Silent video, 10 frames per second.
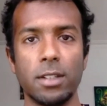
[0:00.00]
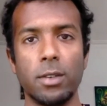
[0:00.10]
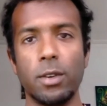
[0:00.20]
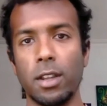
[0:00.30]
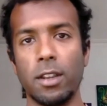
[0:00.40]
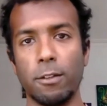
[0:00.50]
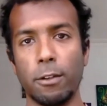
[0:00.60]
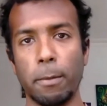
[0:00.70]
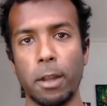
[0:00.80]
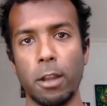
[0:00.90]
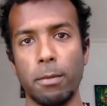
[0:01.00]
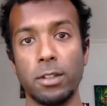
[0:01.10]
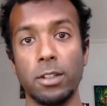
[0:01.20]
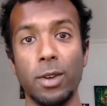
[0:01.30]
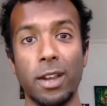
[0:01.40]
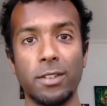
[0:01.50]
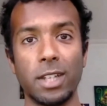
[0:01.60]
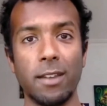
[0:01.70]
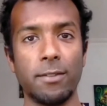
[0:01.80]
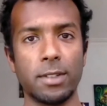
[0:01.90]
You are here for a purpose. You have
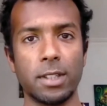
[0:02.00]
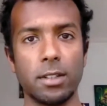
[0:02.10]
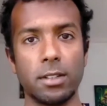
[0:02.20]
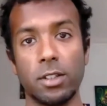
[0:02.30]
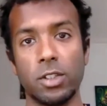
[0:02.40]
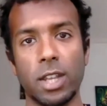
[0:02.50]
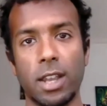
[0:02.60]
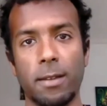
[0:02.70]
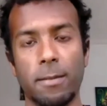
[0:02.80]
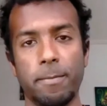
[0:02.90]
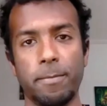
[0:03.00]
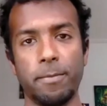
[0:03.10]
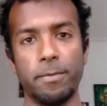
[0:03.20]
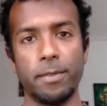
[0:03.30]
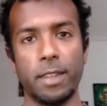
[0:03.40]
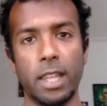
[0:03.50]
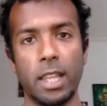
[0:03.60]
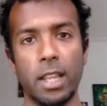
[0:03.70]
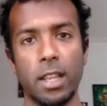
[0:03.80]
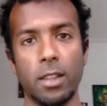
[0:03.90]
gifts to share.
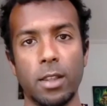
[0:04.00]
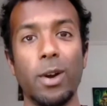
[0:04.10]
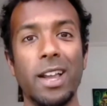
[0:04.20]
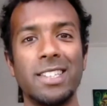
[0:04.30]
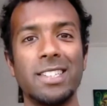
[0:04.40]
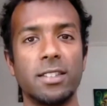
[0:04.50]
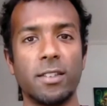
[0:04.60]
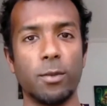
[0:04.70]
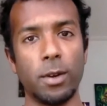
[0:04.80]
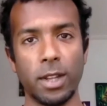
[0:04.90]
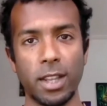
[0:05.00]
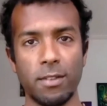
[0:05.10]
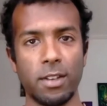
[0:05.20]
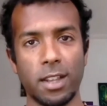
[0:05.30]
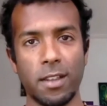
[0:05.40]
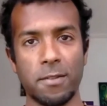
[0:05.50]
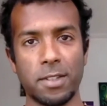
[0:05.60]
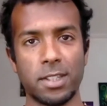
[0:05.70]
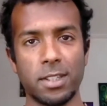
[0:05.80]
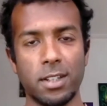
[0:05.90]
The whole essence of why we're given
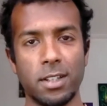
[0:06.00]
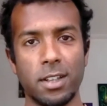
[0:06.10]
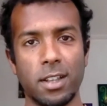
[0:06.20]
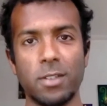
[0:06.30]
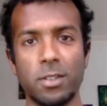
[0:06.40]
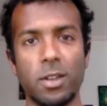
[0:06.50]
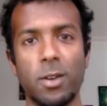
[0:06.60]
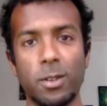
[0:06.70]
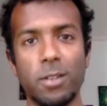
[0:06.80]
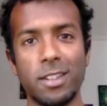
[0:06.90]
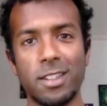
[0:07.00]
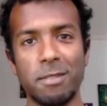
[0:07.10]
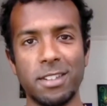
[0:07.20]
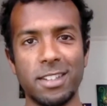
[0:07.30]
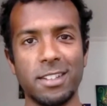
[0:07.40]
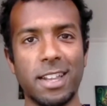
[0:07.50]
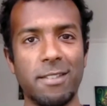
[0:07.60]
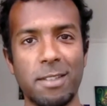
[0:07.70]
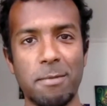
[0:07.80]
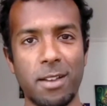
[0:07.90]
gifts is not to hold on to them, it's to
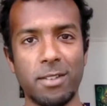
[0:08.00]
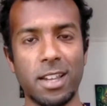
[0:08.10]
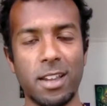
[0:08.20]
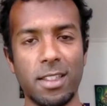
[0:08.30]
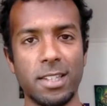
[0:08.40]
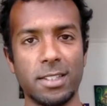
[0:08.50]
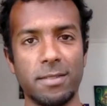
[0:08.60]
give them out to others.